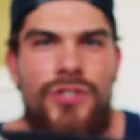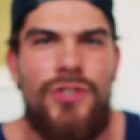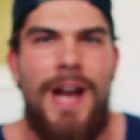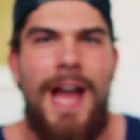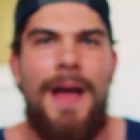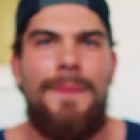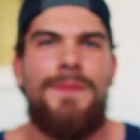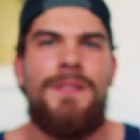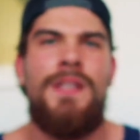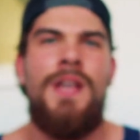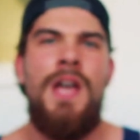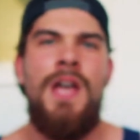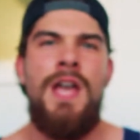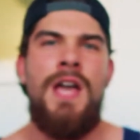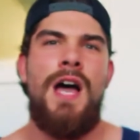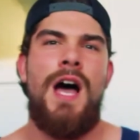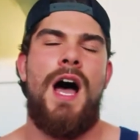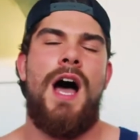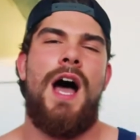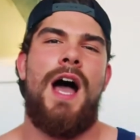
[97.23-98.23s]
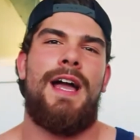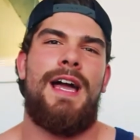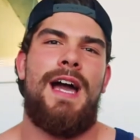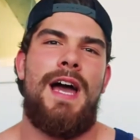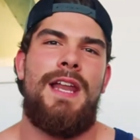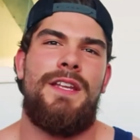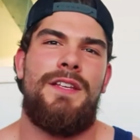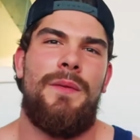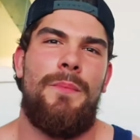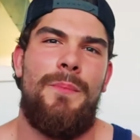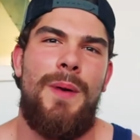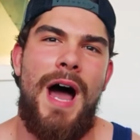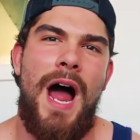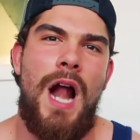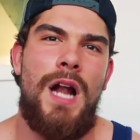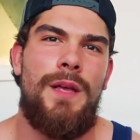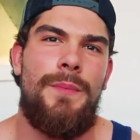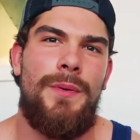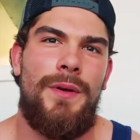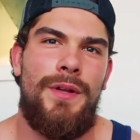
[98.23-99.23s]
straps. Uh, I got into
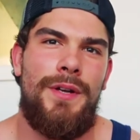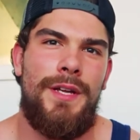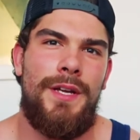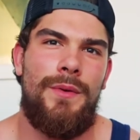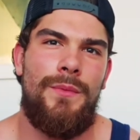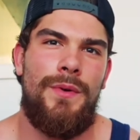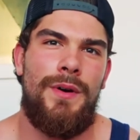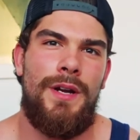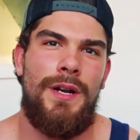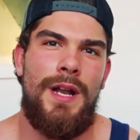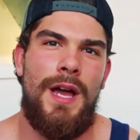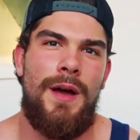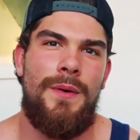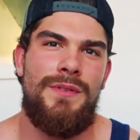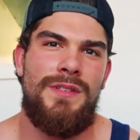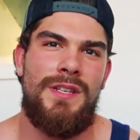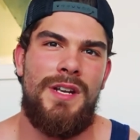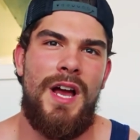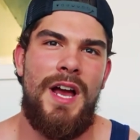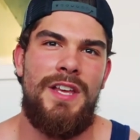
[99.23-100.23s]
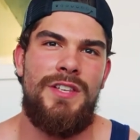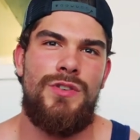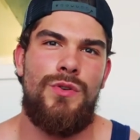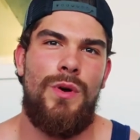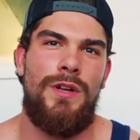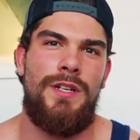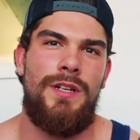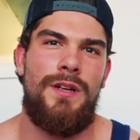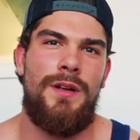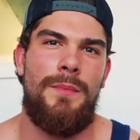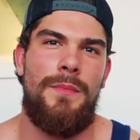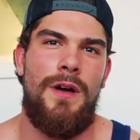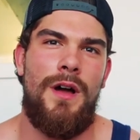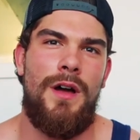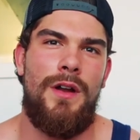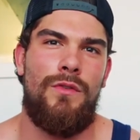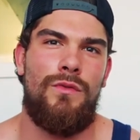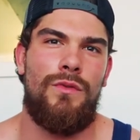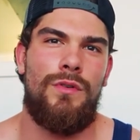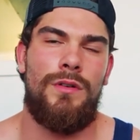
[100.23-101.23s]
bodybuilding when I was in high school. I did a,
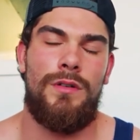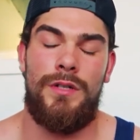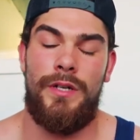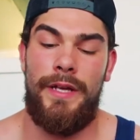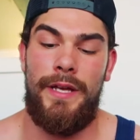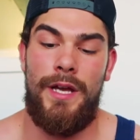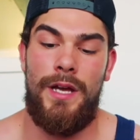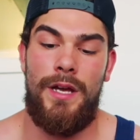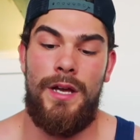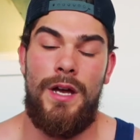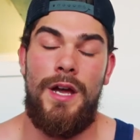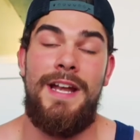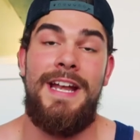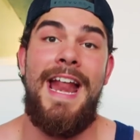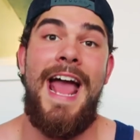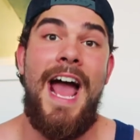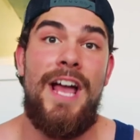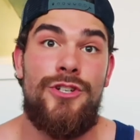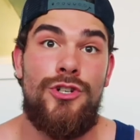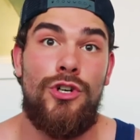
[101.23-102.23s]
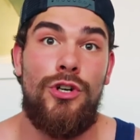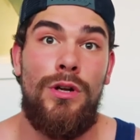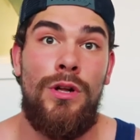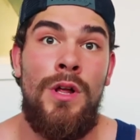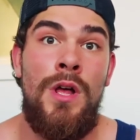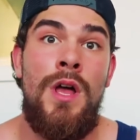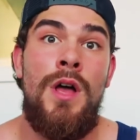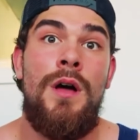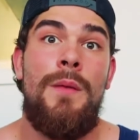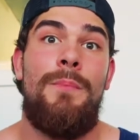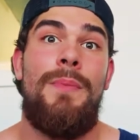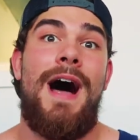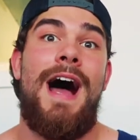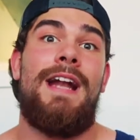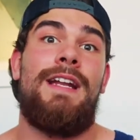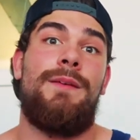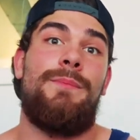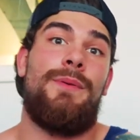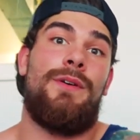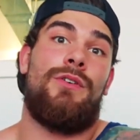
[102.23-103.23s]
a, uh, a natural
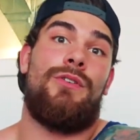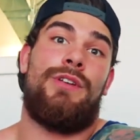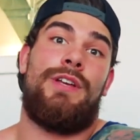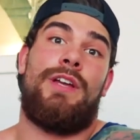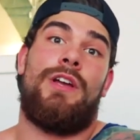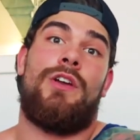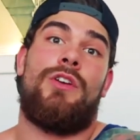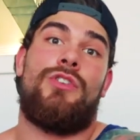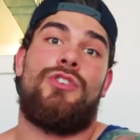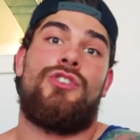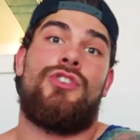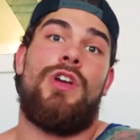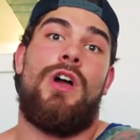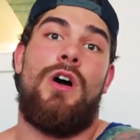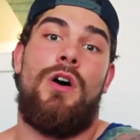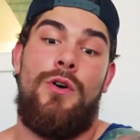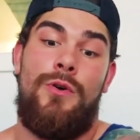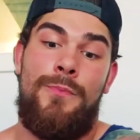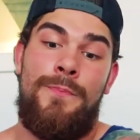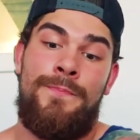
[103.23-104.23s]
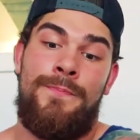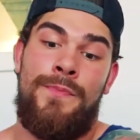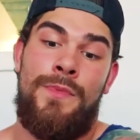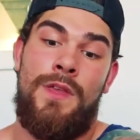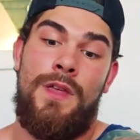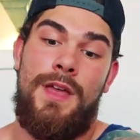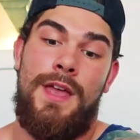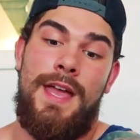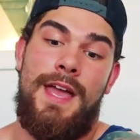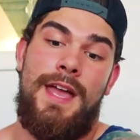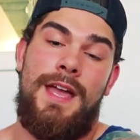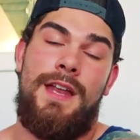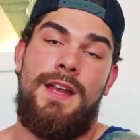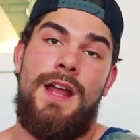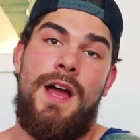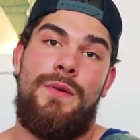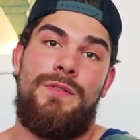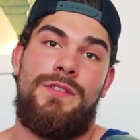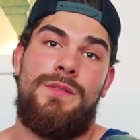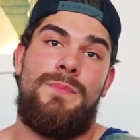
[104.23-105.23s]
bodybuilding show
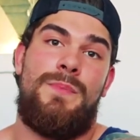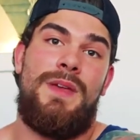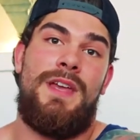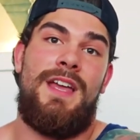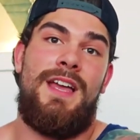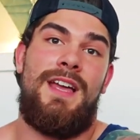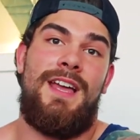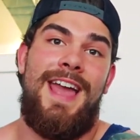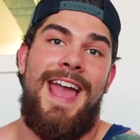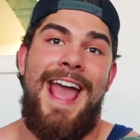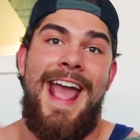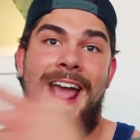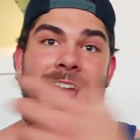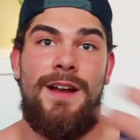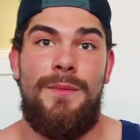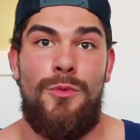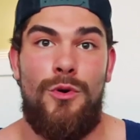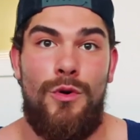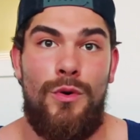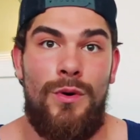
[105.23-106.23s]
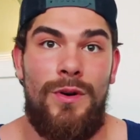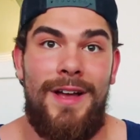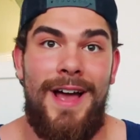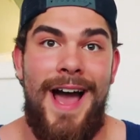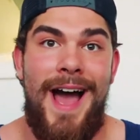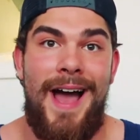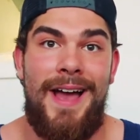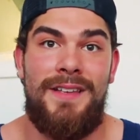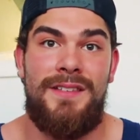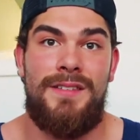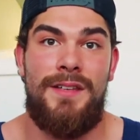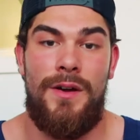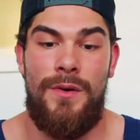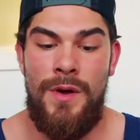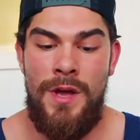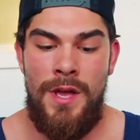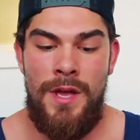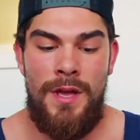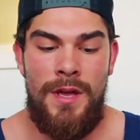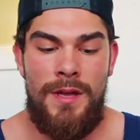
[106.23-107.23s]
and I was a big animal guy.
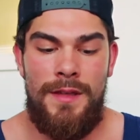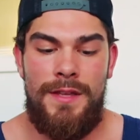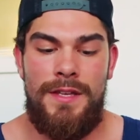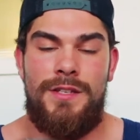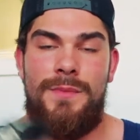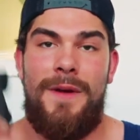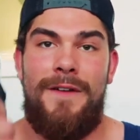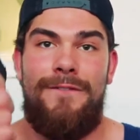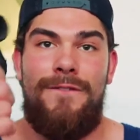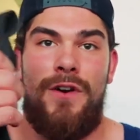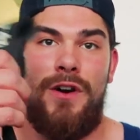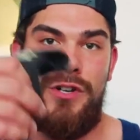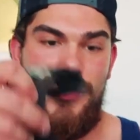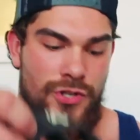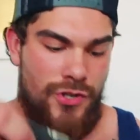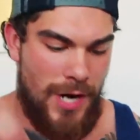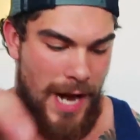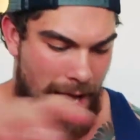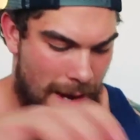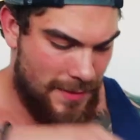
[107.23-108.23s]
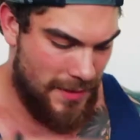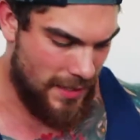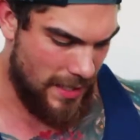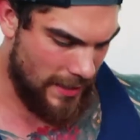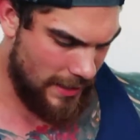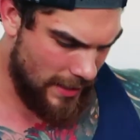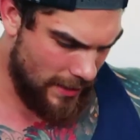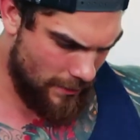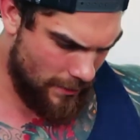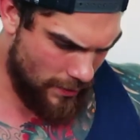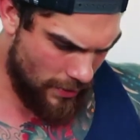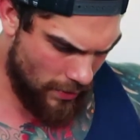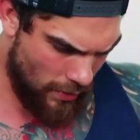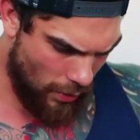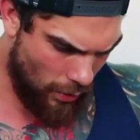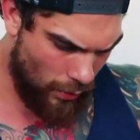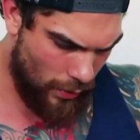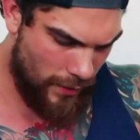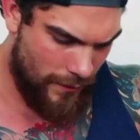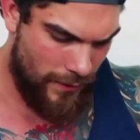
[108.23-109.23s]
So these are my first straps and I keep
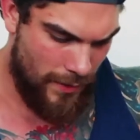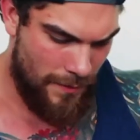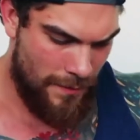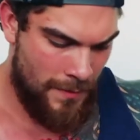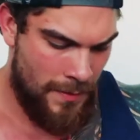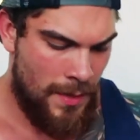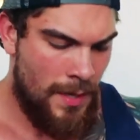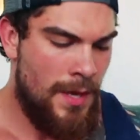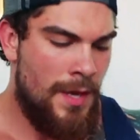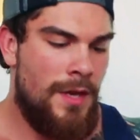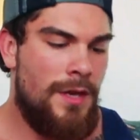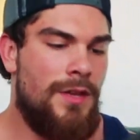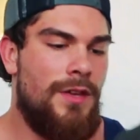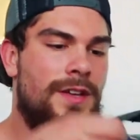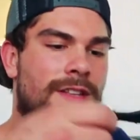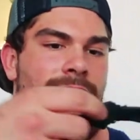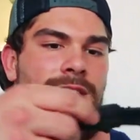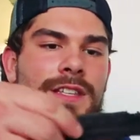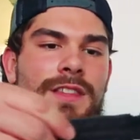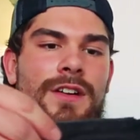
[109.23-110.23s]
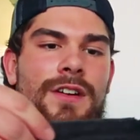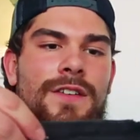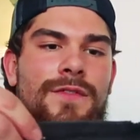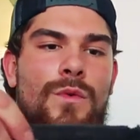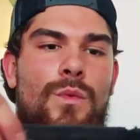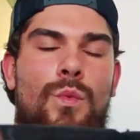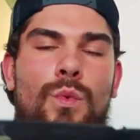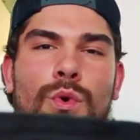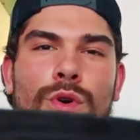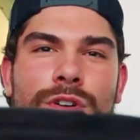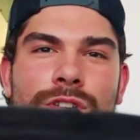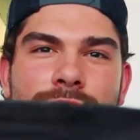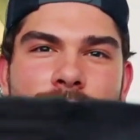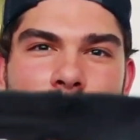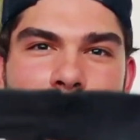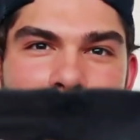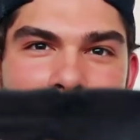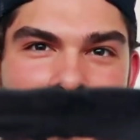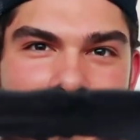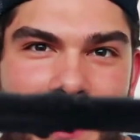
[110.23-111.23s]
hold of them. You can see they're even worn
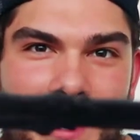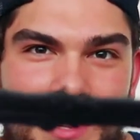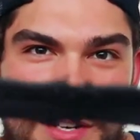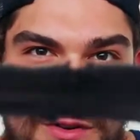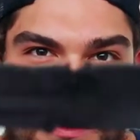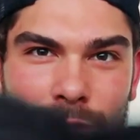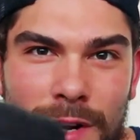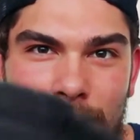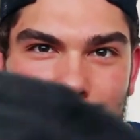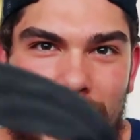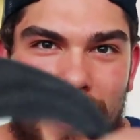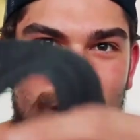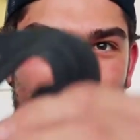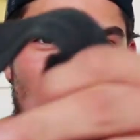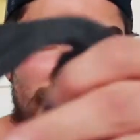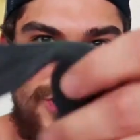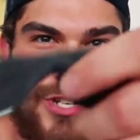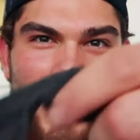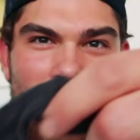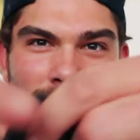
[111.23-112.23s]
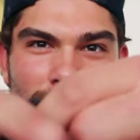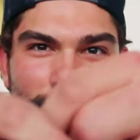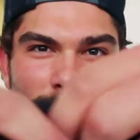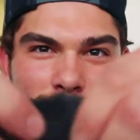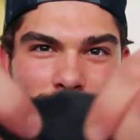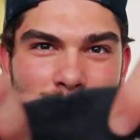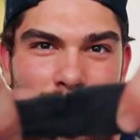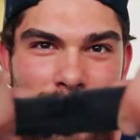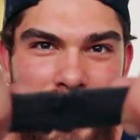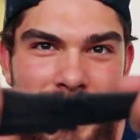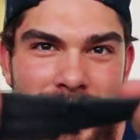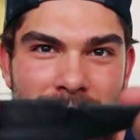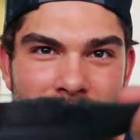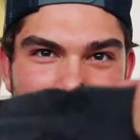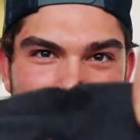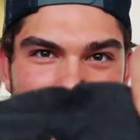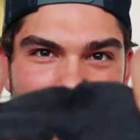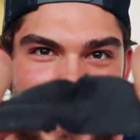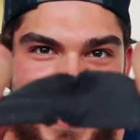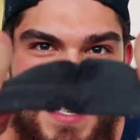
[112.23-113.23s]
so much that they're ripping, which most people would
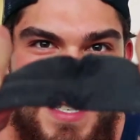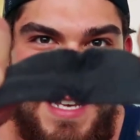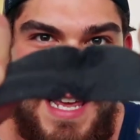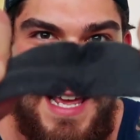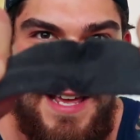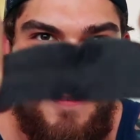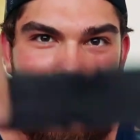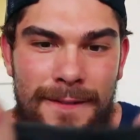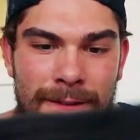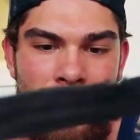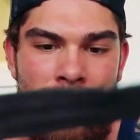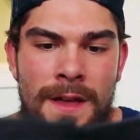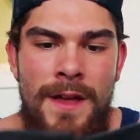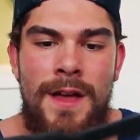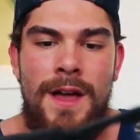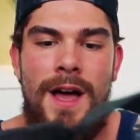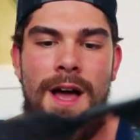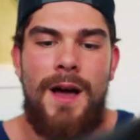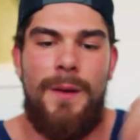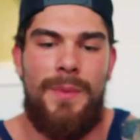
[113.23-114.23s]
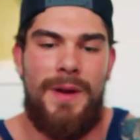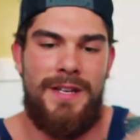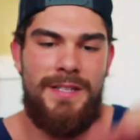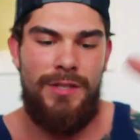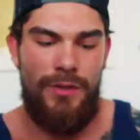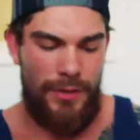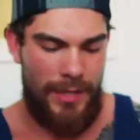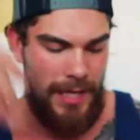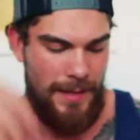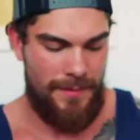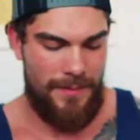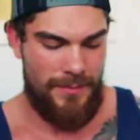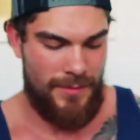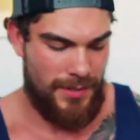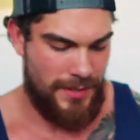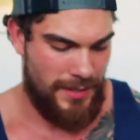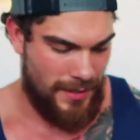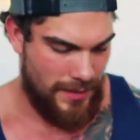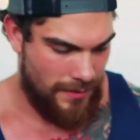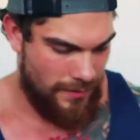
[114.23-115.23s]
say is not safe, uh, but I still keep them
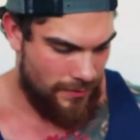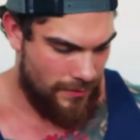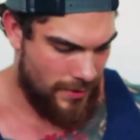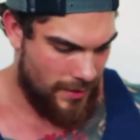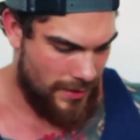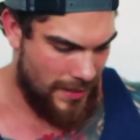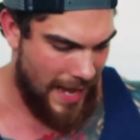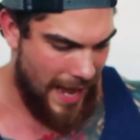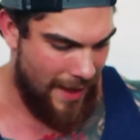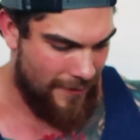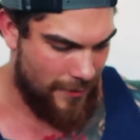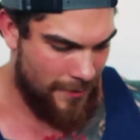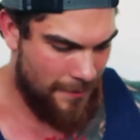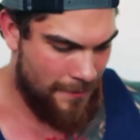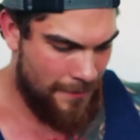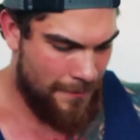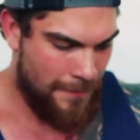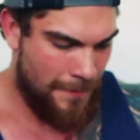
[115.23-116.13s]
just to, just to have them.